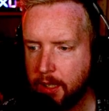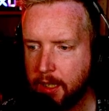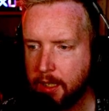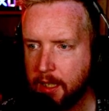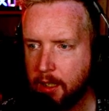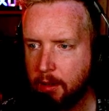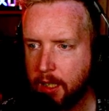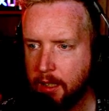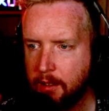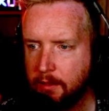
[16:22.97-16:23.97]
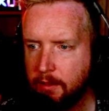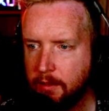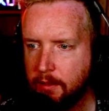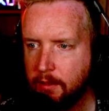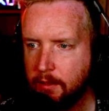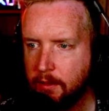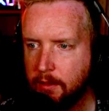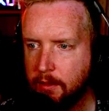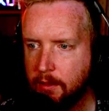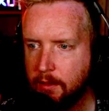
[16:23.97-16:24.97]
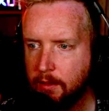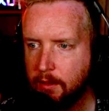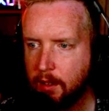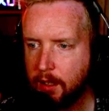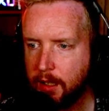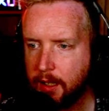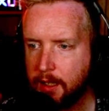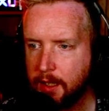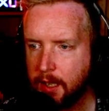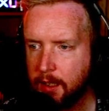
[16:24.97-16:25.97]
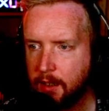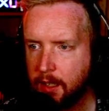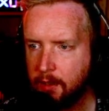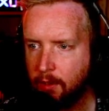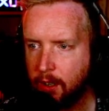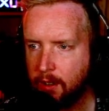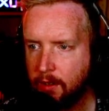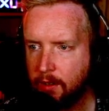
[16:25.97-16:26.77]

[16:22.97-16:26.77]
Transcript: to continue here. I think that's the end of this run.